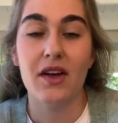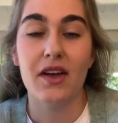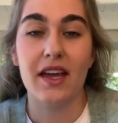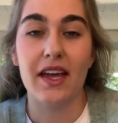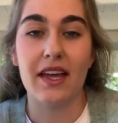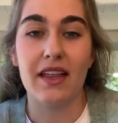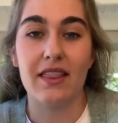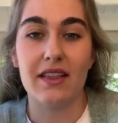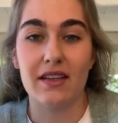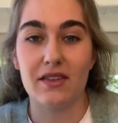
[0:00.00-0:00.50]

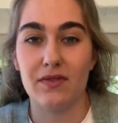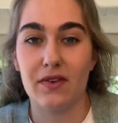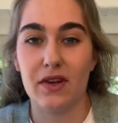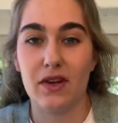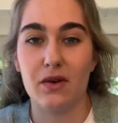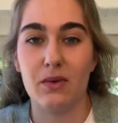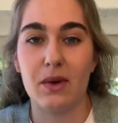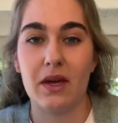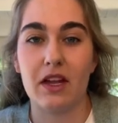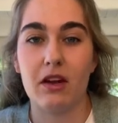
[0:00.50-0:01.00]
In this
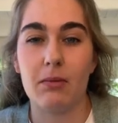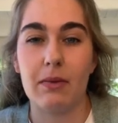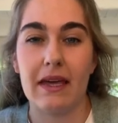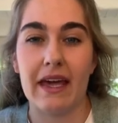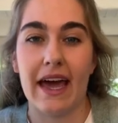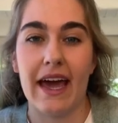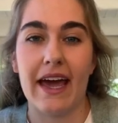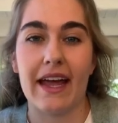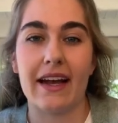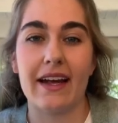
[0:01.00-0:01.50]
video, we're going to be
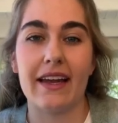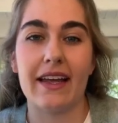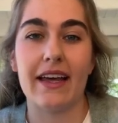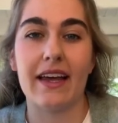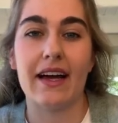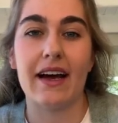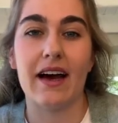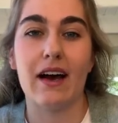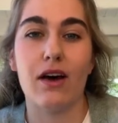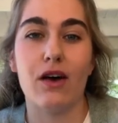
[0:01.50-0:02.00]

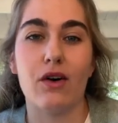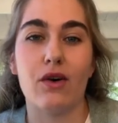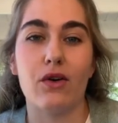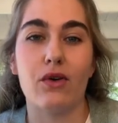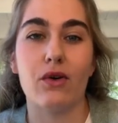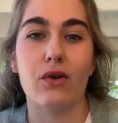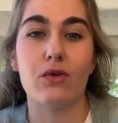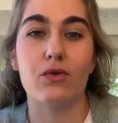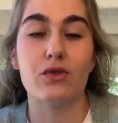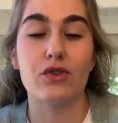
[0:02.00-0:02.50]
handling
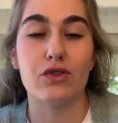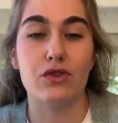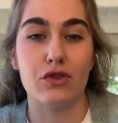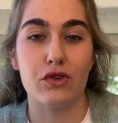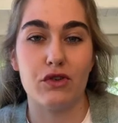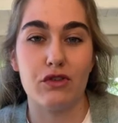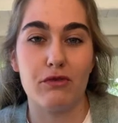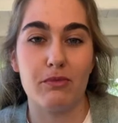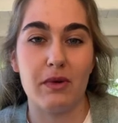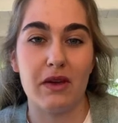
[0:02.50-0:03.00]
our
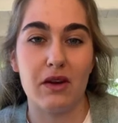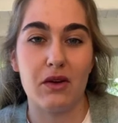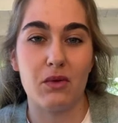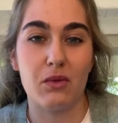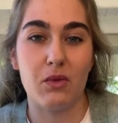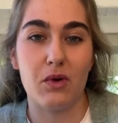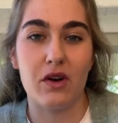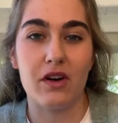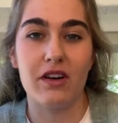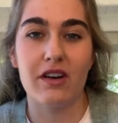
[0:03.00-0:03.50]
Reserve Pinot
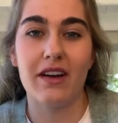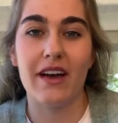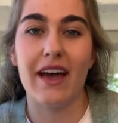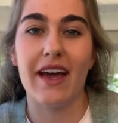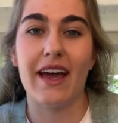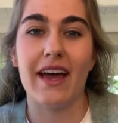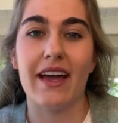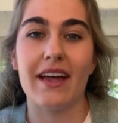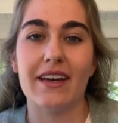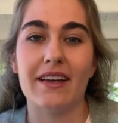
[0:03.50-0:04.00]
Noir,
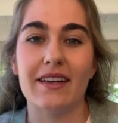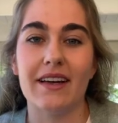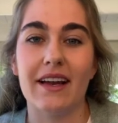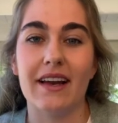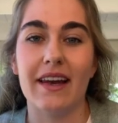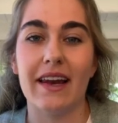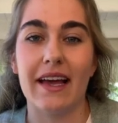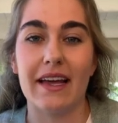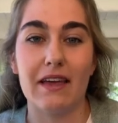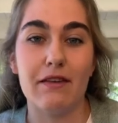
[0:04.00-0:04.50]
and
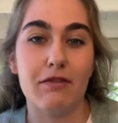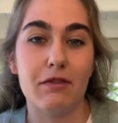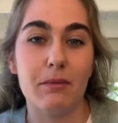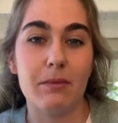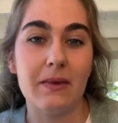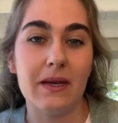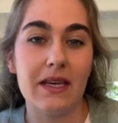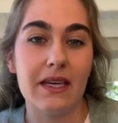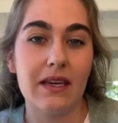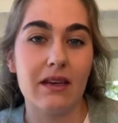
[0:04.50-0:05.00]
lucky for
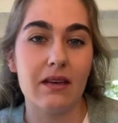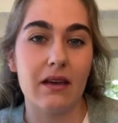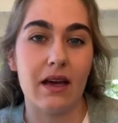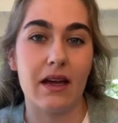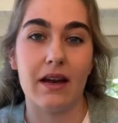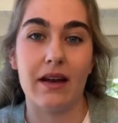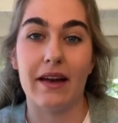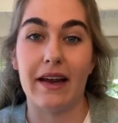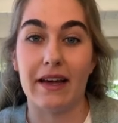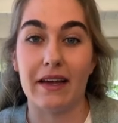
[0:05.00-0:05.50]
me
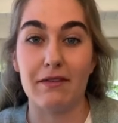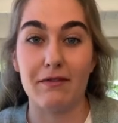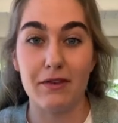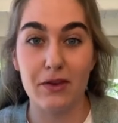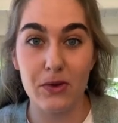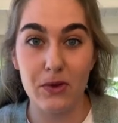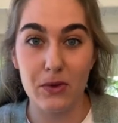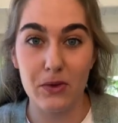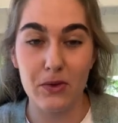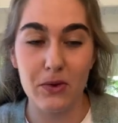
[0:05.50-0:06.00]
and lucky for
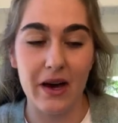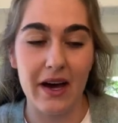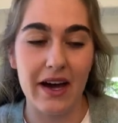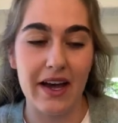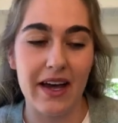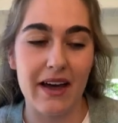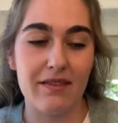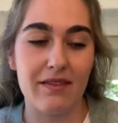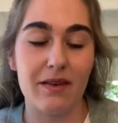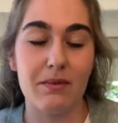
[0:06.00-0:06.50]
you, I
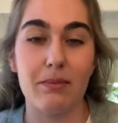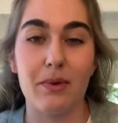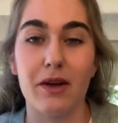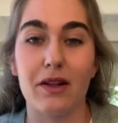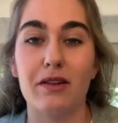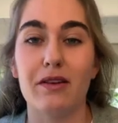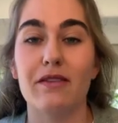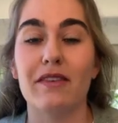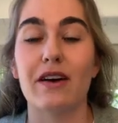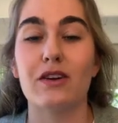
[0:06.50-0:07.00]
have a
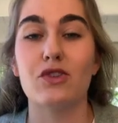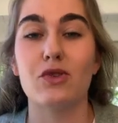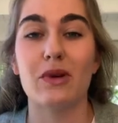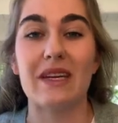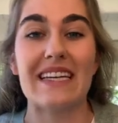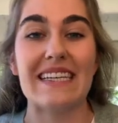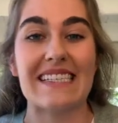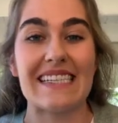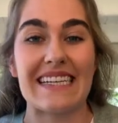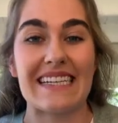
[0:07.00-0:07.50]
bottle of our
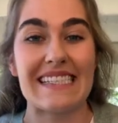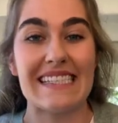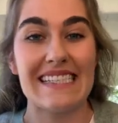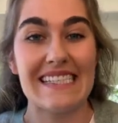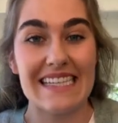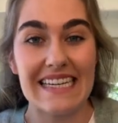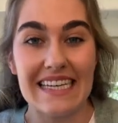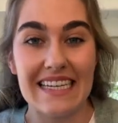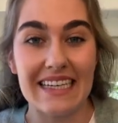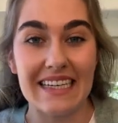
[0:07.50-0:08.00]

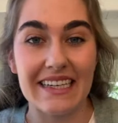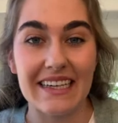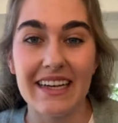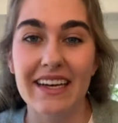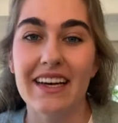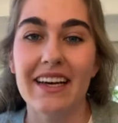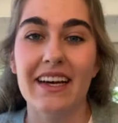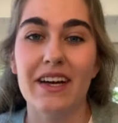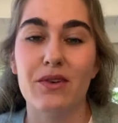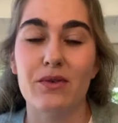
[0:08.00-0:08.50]
2016
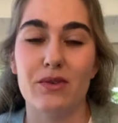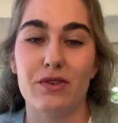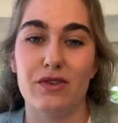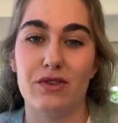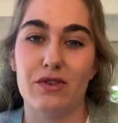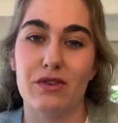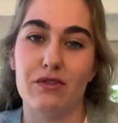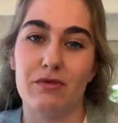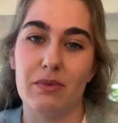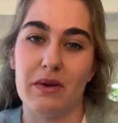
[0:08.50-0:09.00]

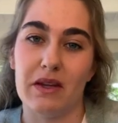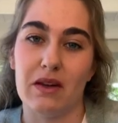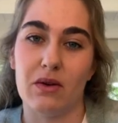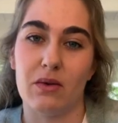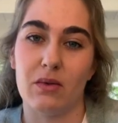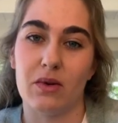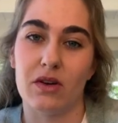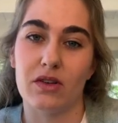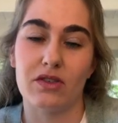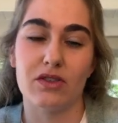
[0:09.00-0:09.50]
Reserve Pinot
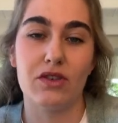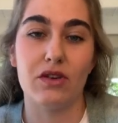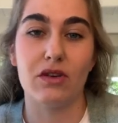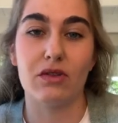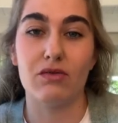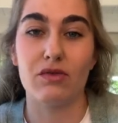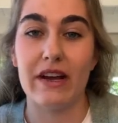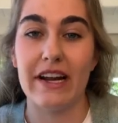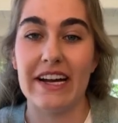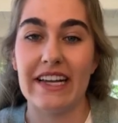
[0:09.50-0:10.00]
Noir. So you
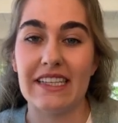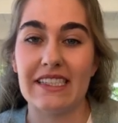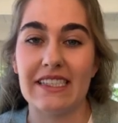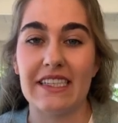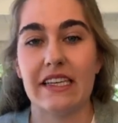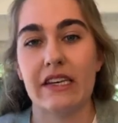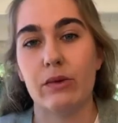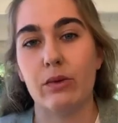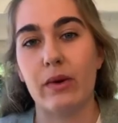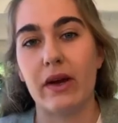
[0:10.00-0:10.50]
can really
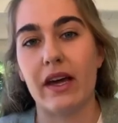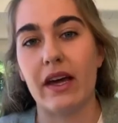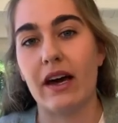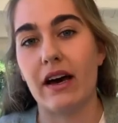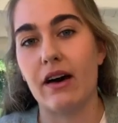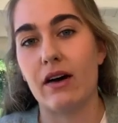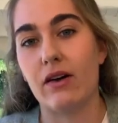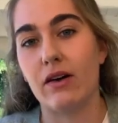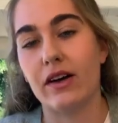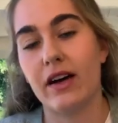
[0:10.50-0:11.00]
see where
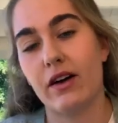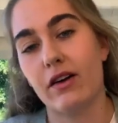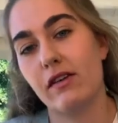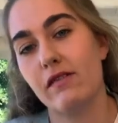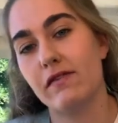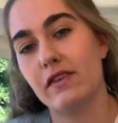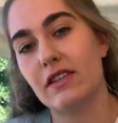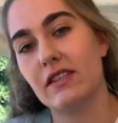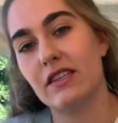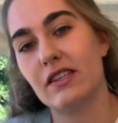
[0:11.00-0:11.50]
our
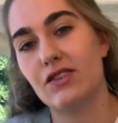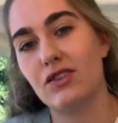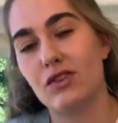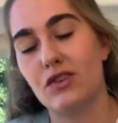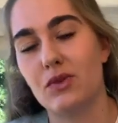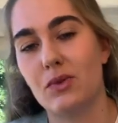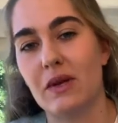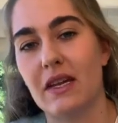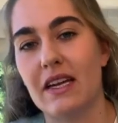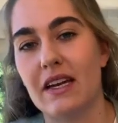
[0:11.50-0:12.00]
current vintage, the
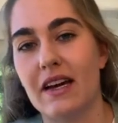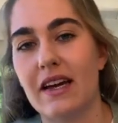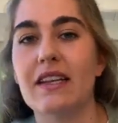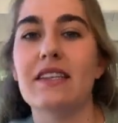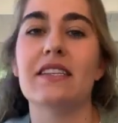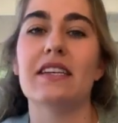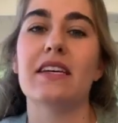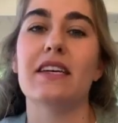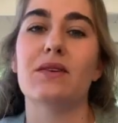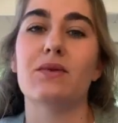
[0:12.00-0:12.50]

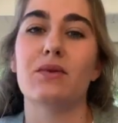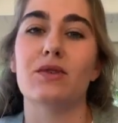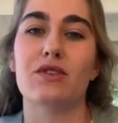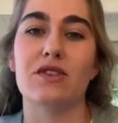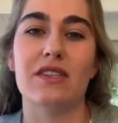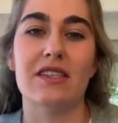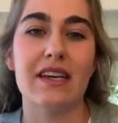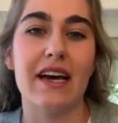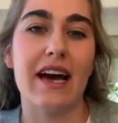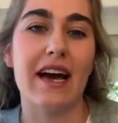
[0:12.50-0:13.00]
2019, which
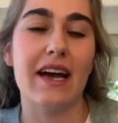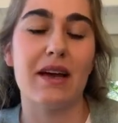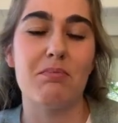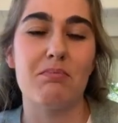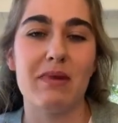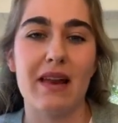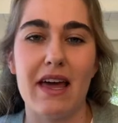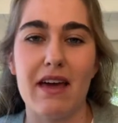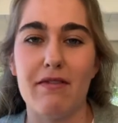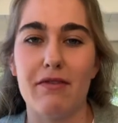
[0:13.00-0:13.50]
is young and
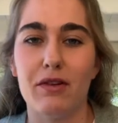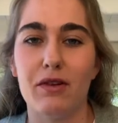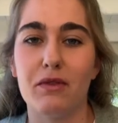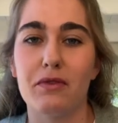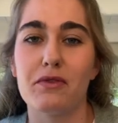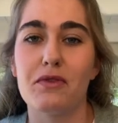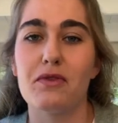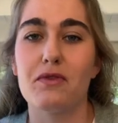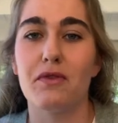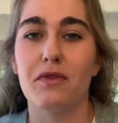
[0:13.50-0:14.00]
playful,
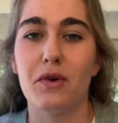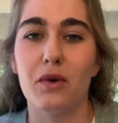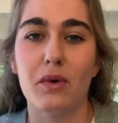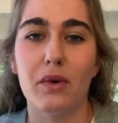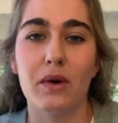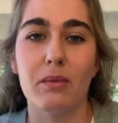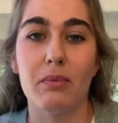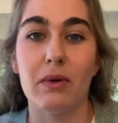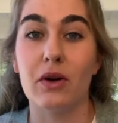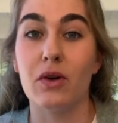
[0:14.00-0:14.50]
fruit
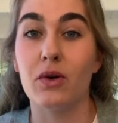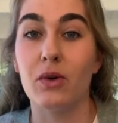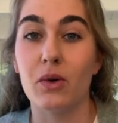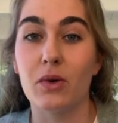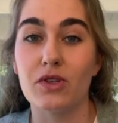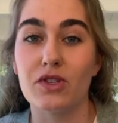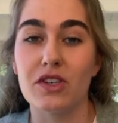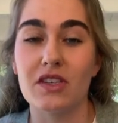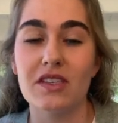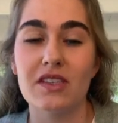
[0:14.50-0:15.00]
forward, but
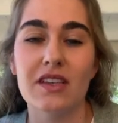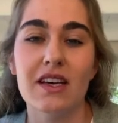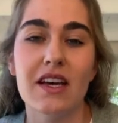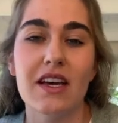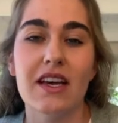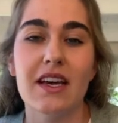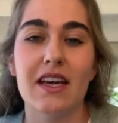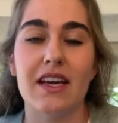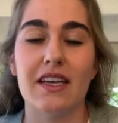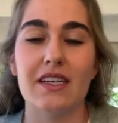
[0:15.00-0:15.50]
gorgeous,
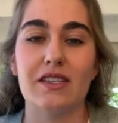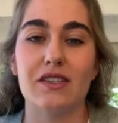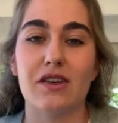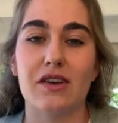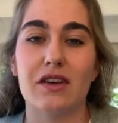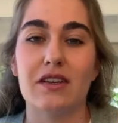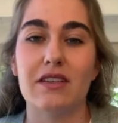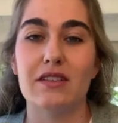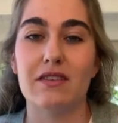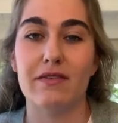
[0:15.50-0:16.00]
is
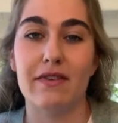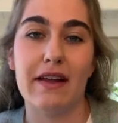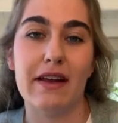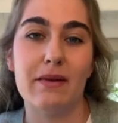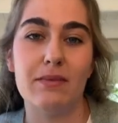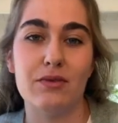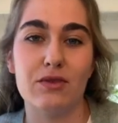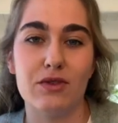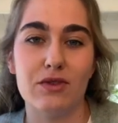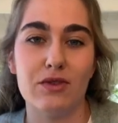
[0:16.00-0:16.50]
going to
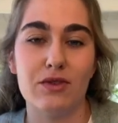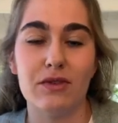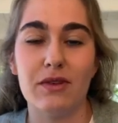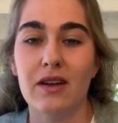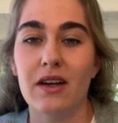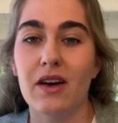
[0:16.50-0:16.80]
develop to.